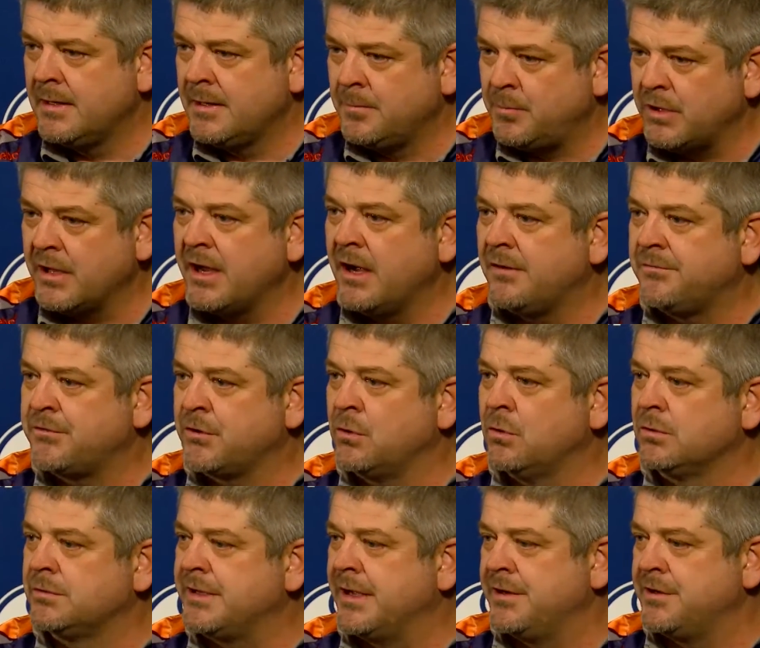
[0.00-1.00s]
play off the
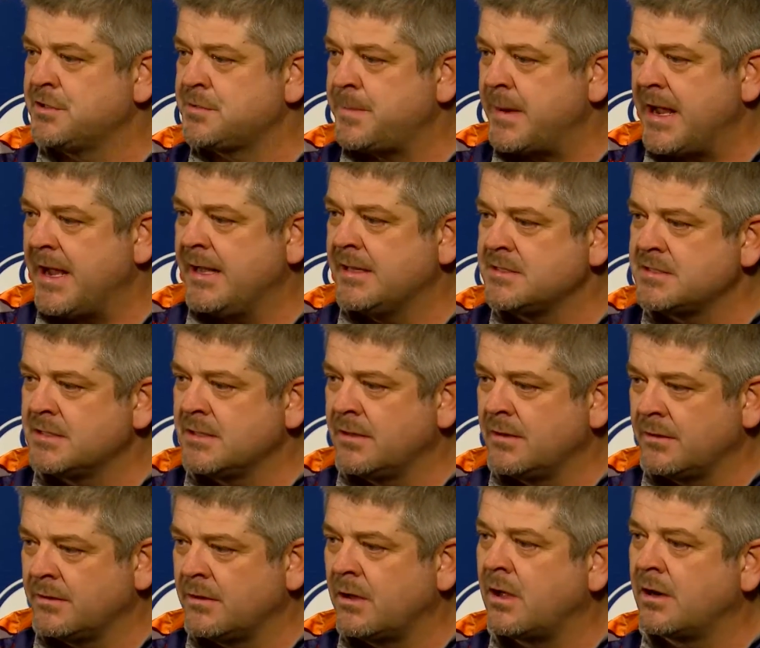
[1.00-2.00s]
goaltender's pads
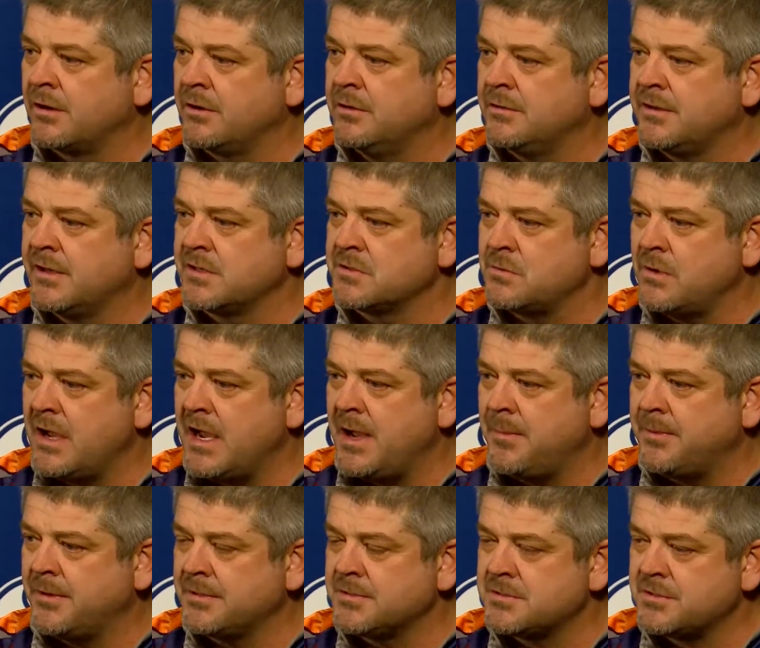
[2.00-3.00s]
and a lot of good things will happen.